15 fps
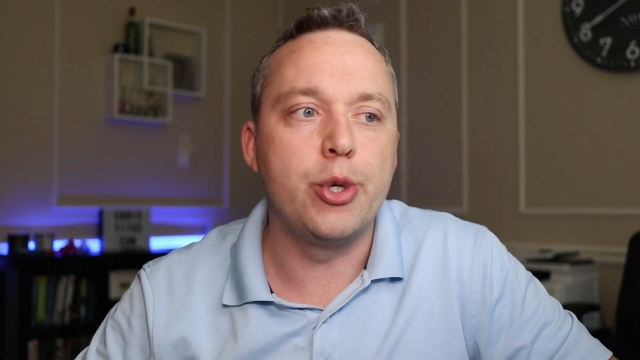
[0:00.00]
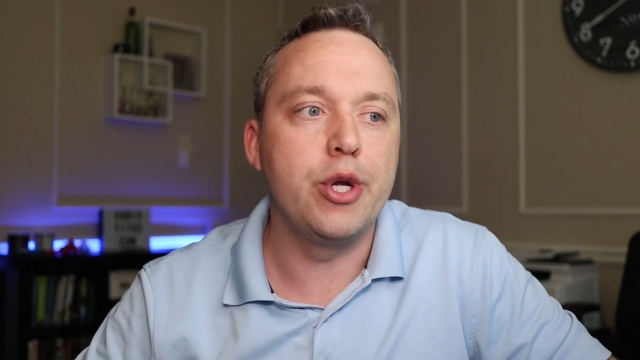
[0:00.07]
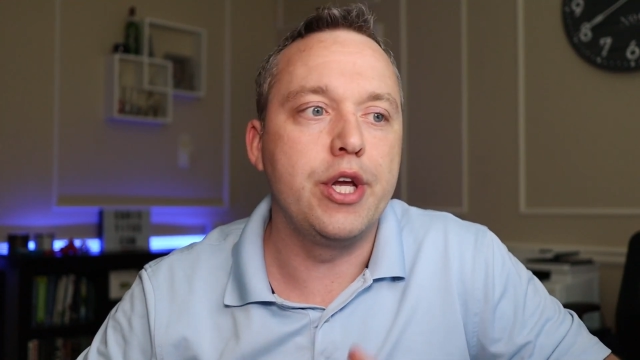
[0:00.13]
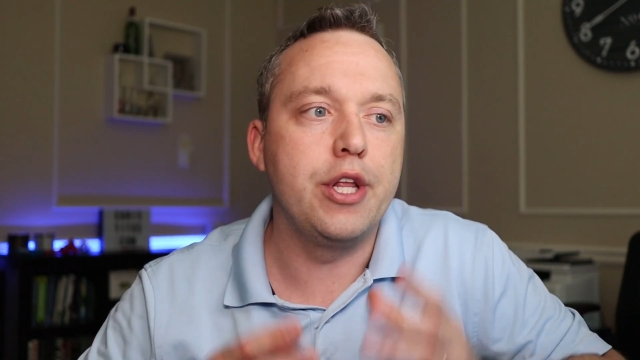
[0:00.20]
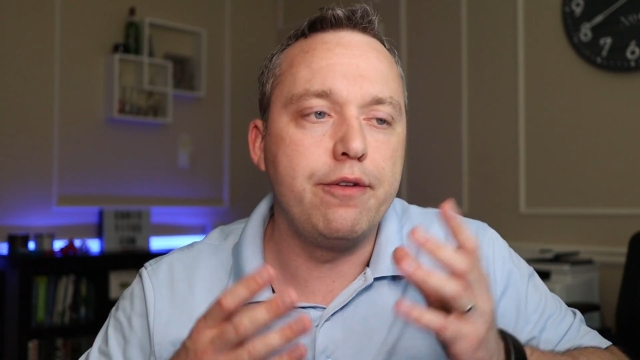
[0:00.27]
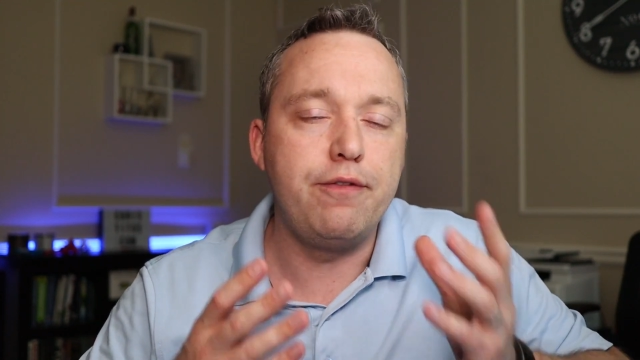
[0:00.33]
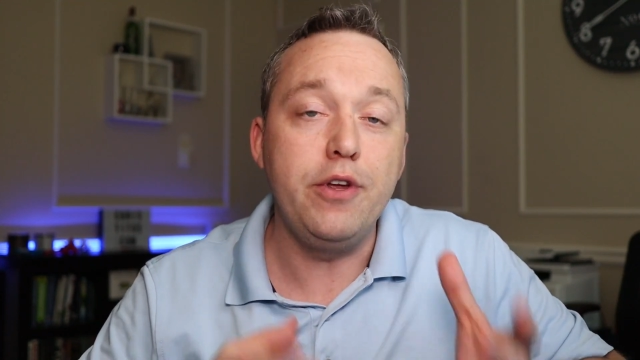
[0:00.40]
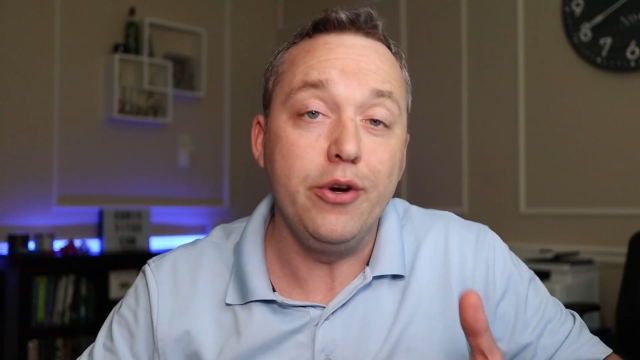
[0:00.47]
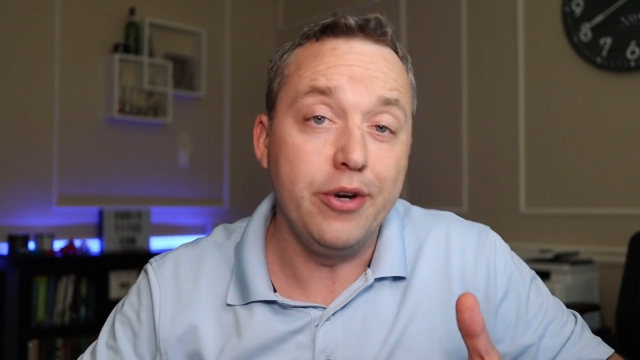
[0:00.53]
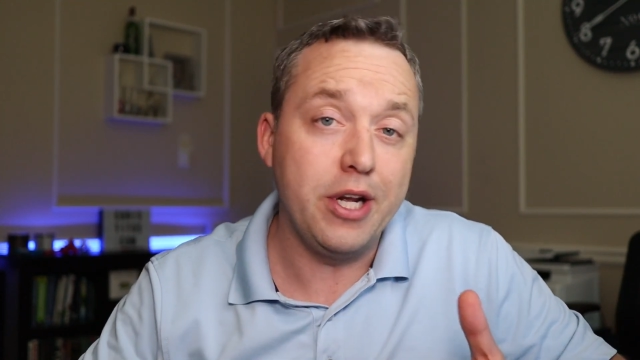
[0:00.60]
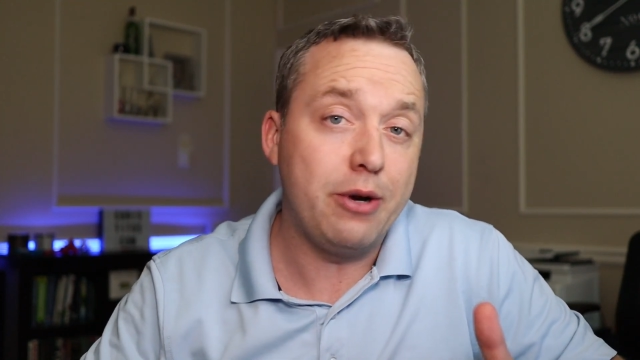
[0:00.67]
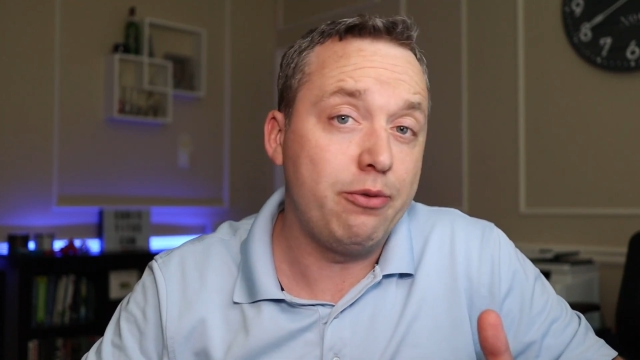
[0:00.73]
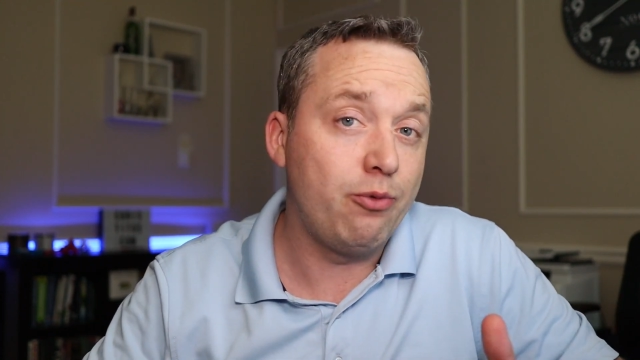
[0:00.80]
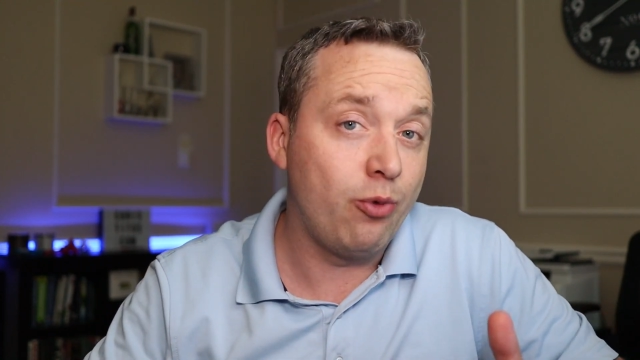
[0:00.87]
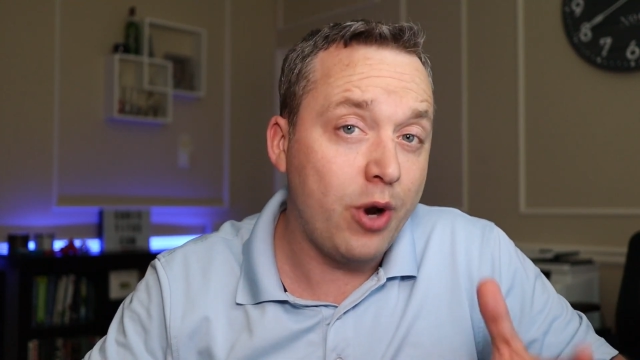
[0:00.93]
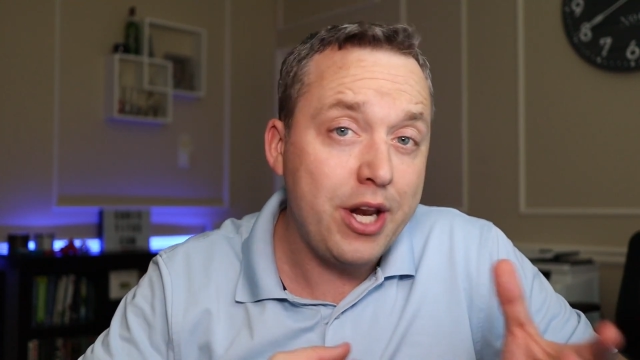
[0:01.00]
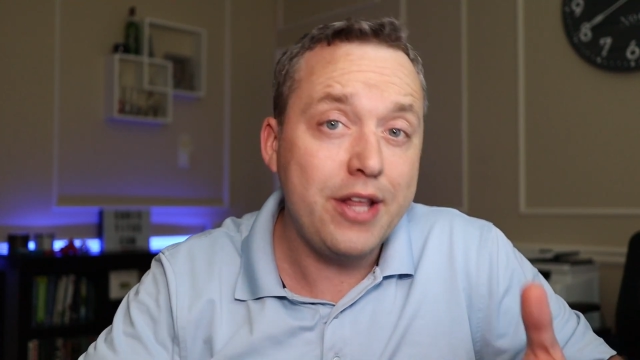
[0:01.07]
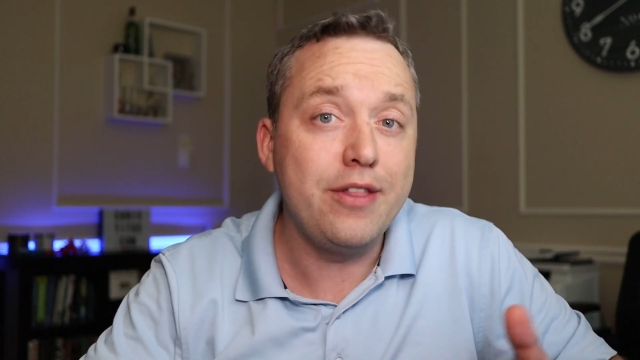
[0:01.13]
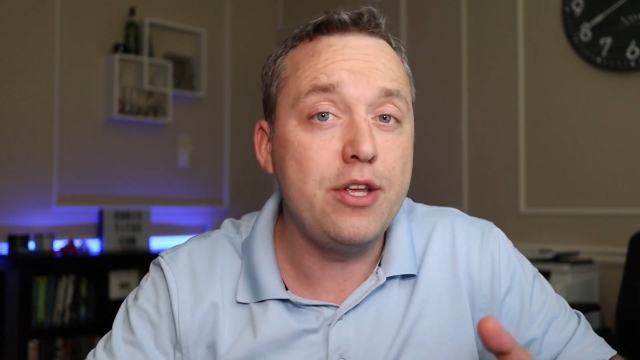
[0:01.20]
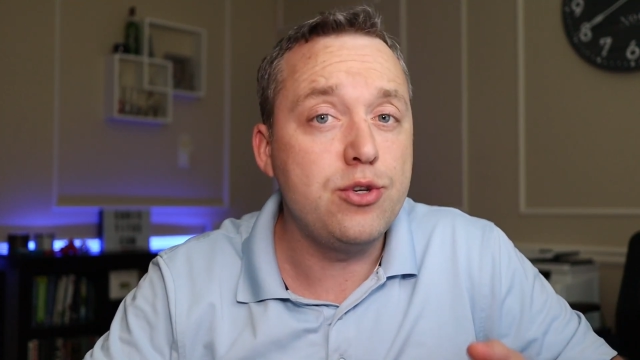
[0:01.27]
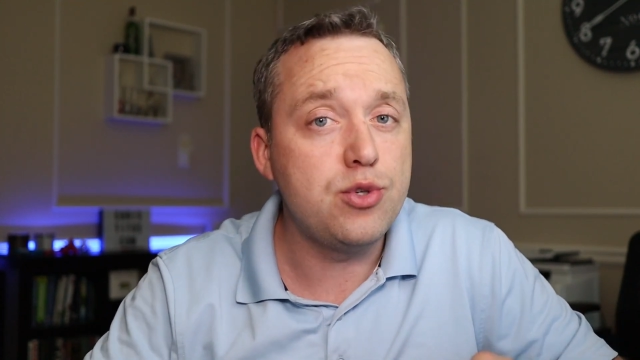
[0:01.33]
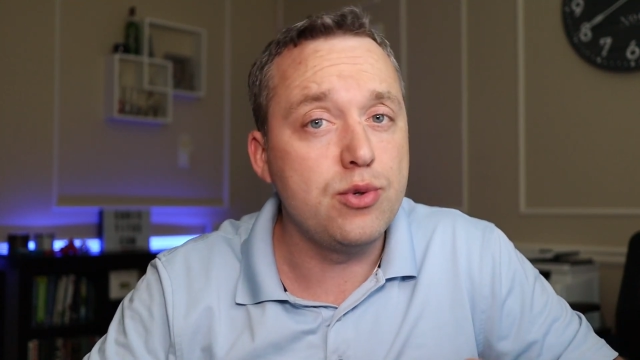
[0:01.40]
And if you're not
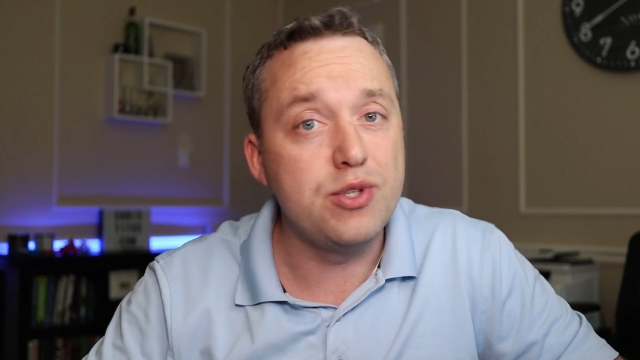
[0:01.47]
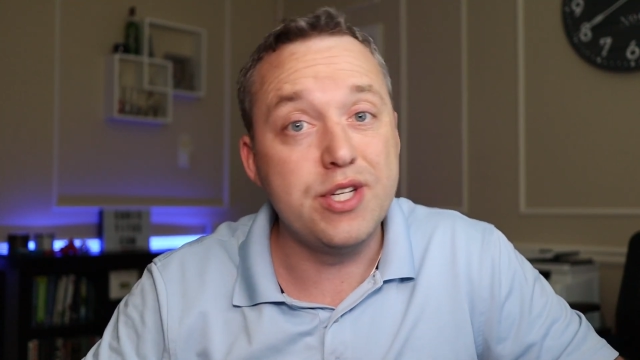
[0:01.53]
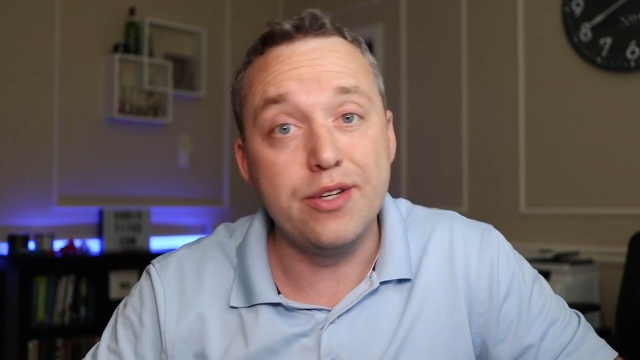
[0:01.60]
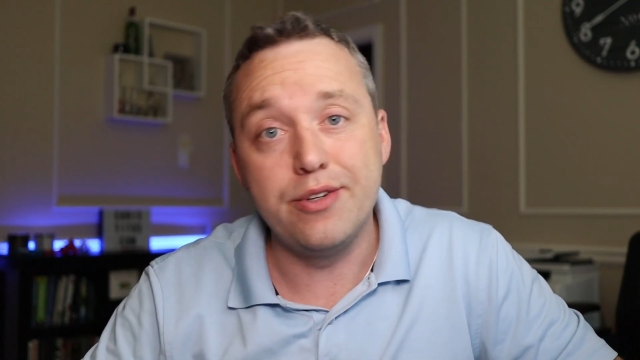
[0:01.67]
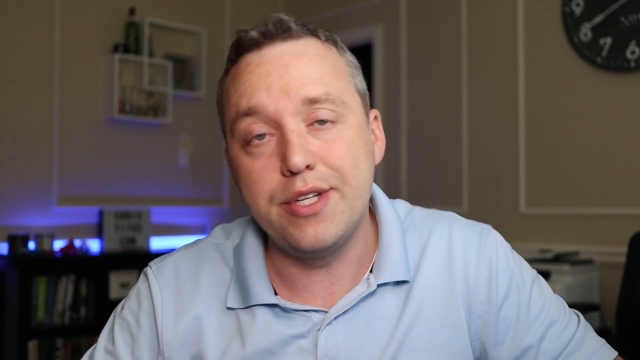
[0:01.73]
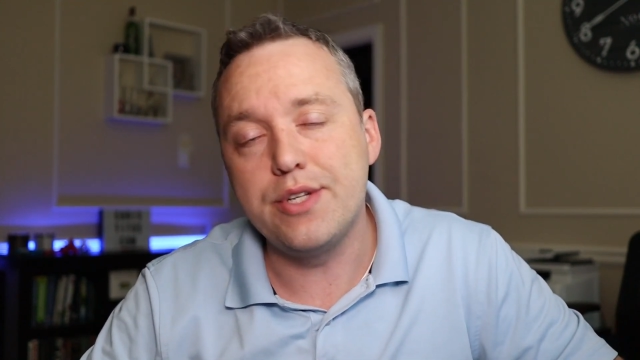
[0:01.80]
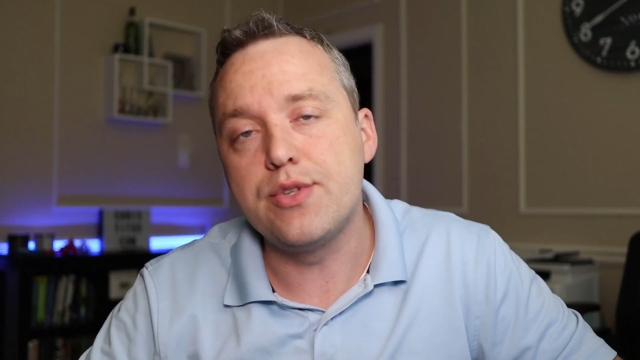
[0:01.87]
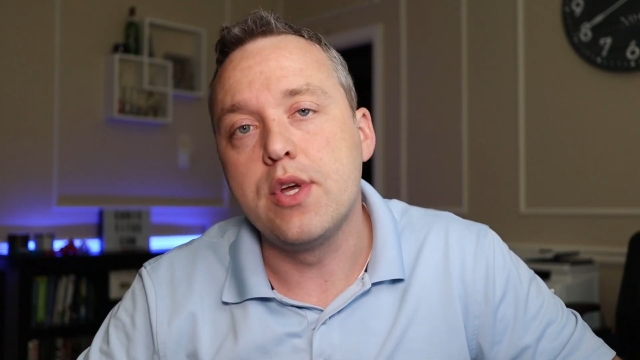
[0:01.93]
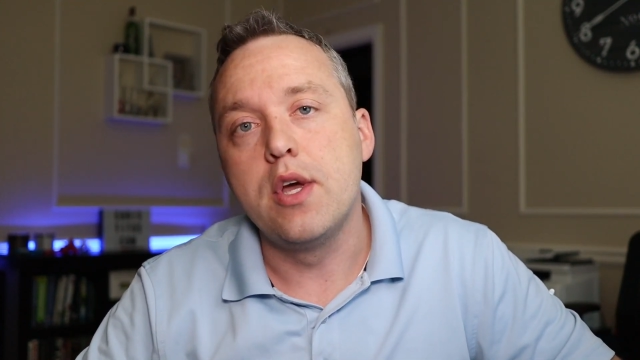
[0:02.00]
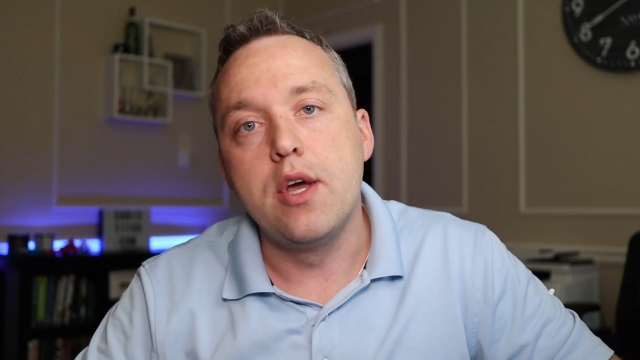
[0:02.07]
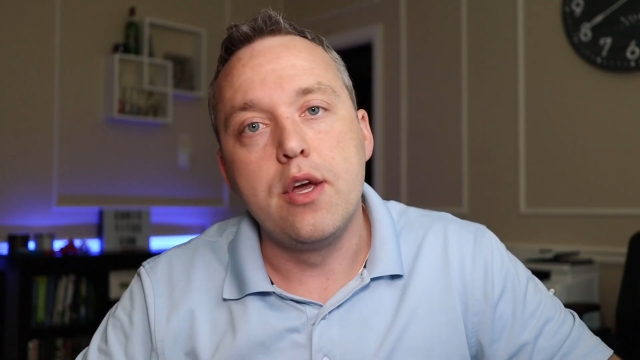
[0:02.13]
running these utilities,